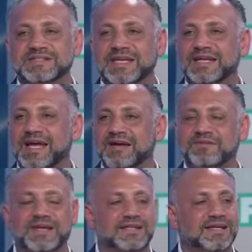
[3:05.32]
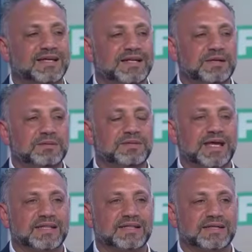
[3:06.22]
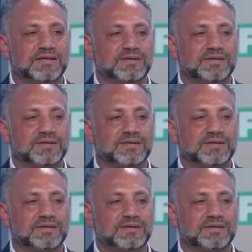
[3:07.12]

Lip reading: He's gonna have that